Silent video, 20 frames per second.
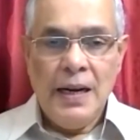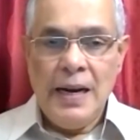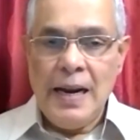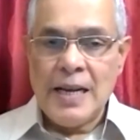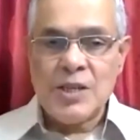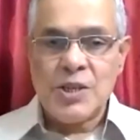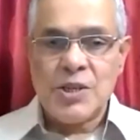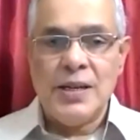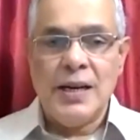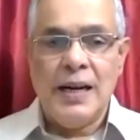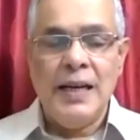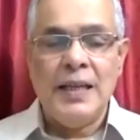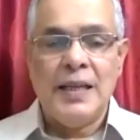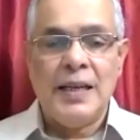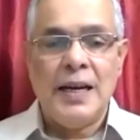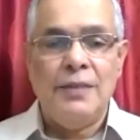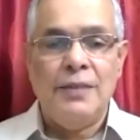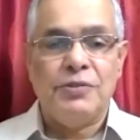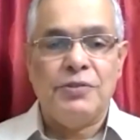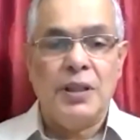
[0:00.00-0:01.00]
Last
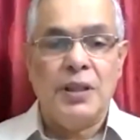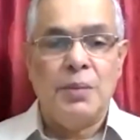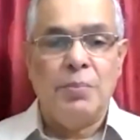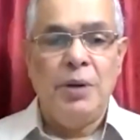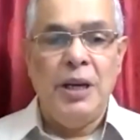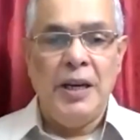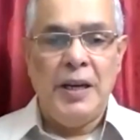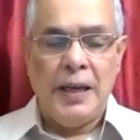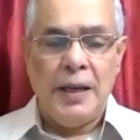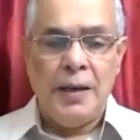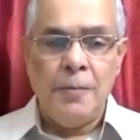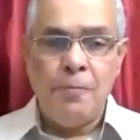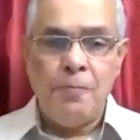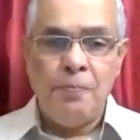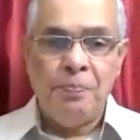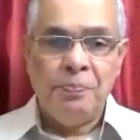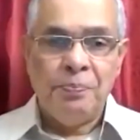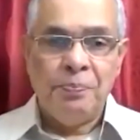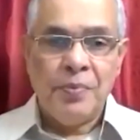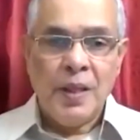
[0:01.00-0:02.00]
night after the meeting,
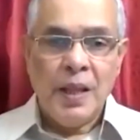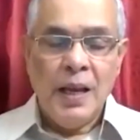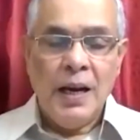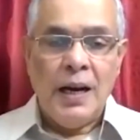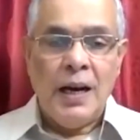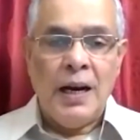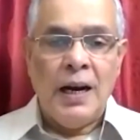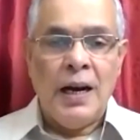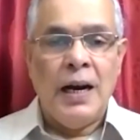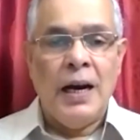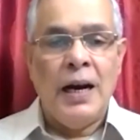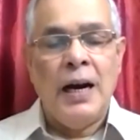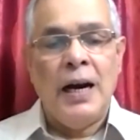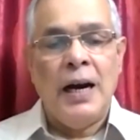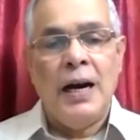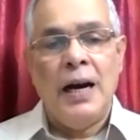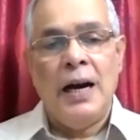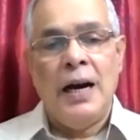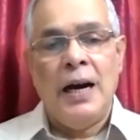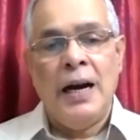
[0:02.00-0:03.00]

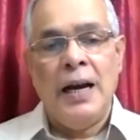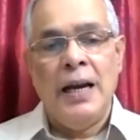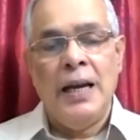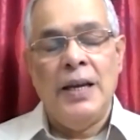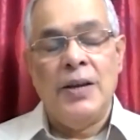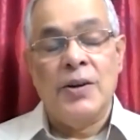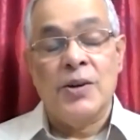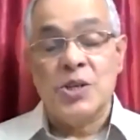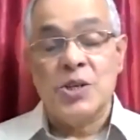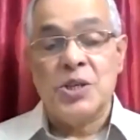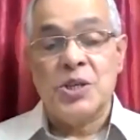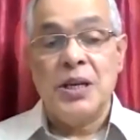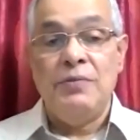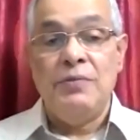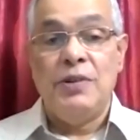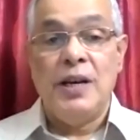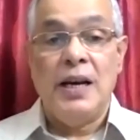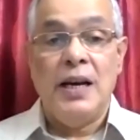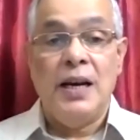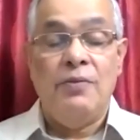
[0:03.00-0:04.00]
I
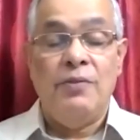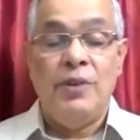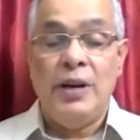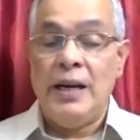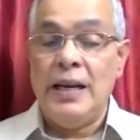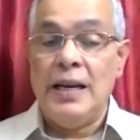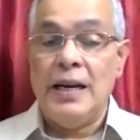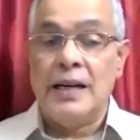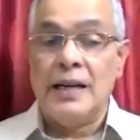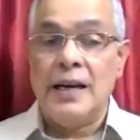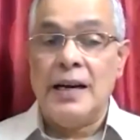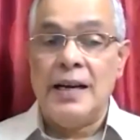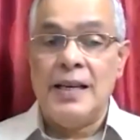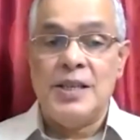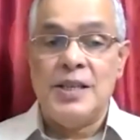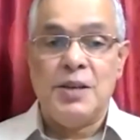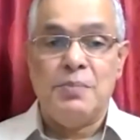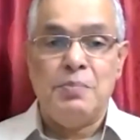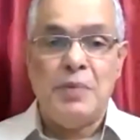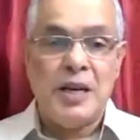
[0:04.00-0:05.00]
received a very
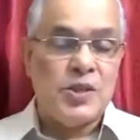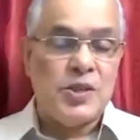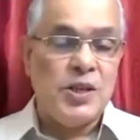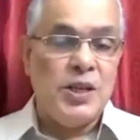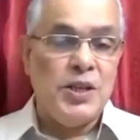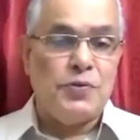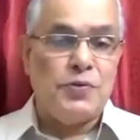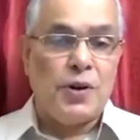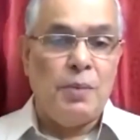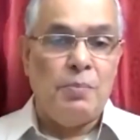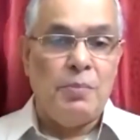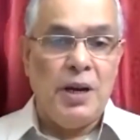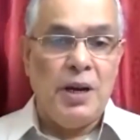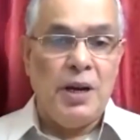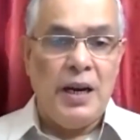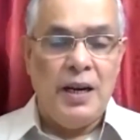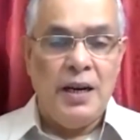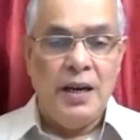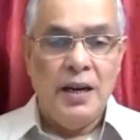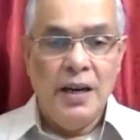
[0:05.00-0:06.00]
encouraging message from
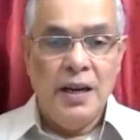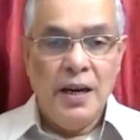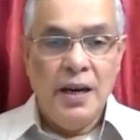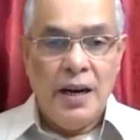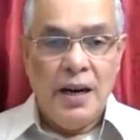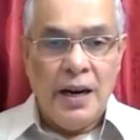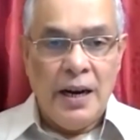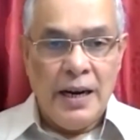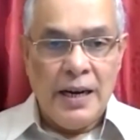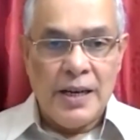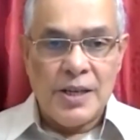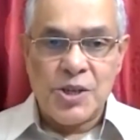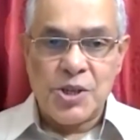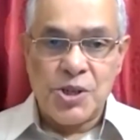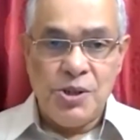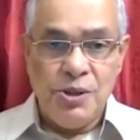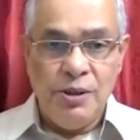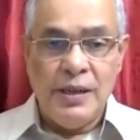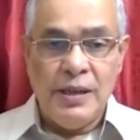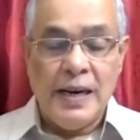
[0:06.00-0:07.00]
a
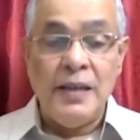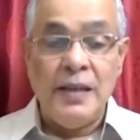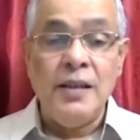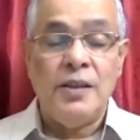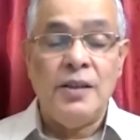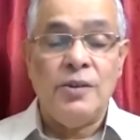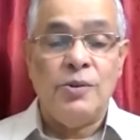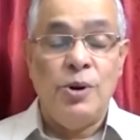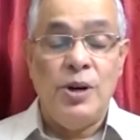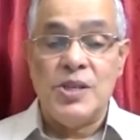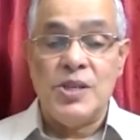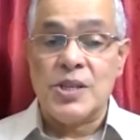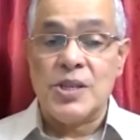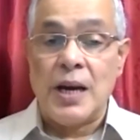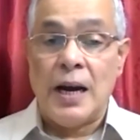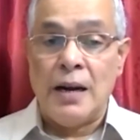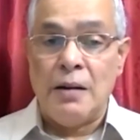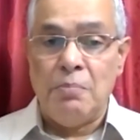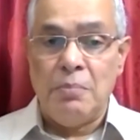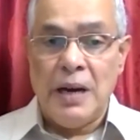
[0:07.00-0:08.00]
student who is
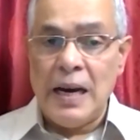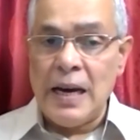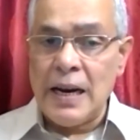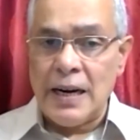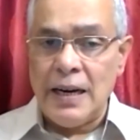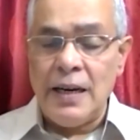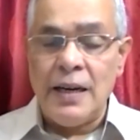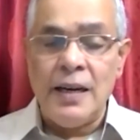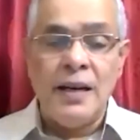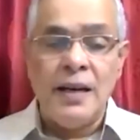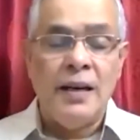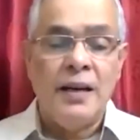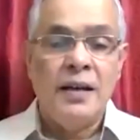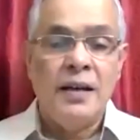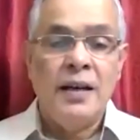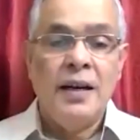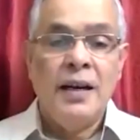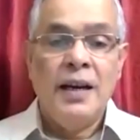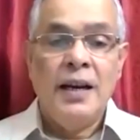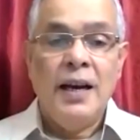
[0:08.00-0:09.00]
unmarried.
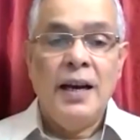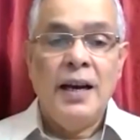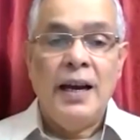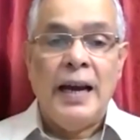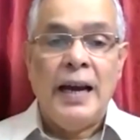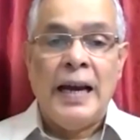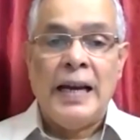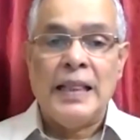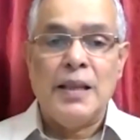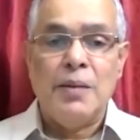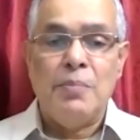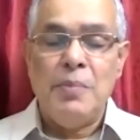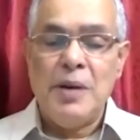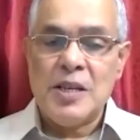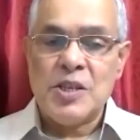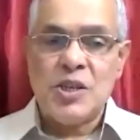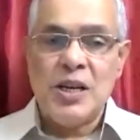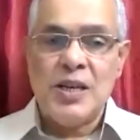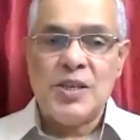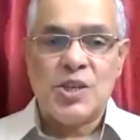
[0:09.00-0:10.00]
And the
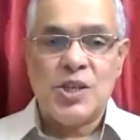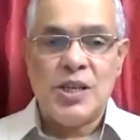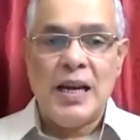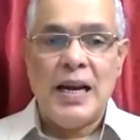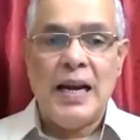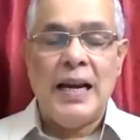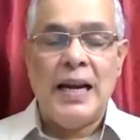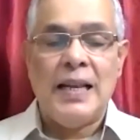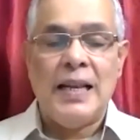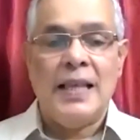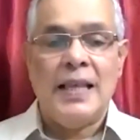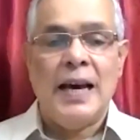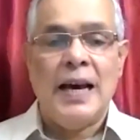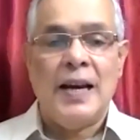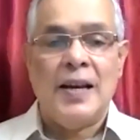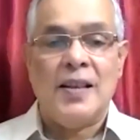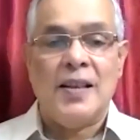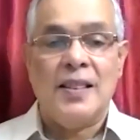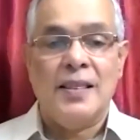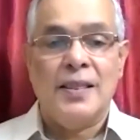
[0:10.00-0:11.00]
message said
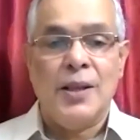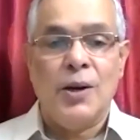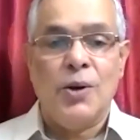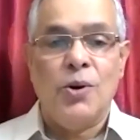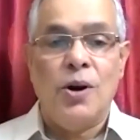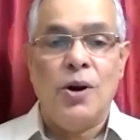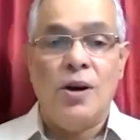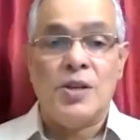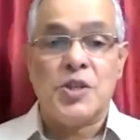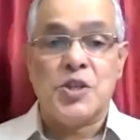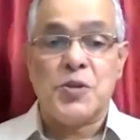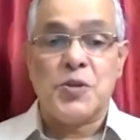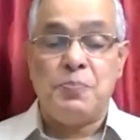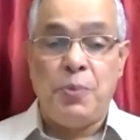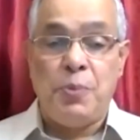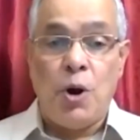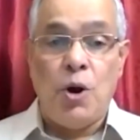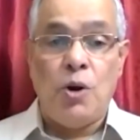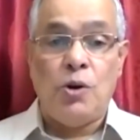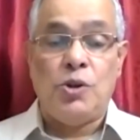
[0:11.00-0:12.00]
that the Lord
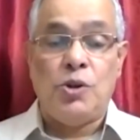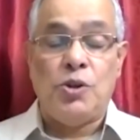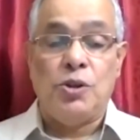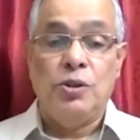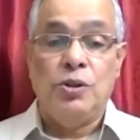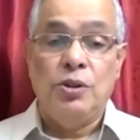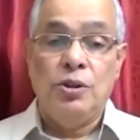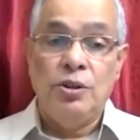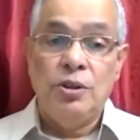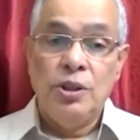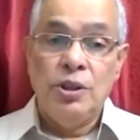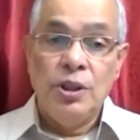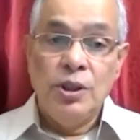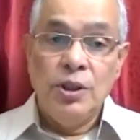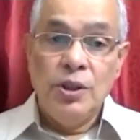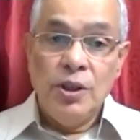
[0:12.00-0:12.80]
spoke to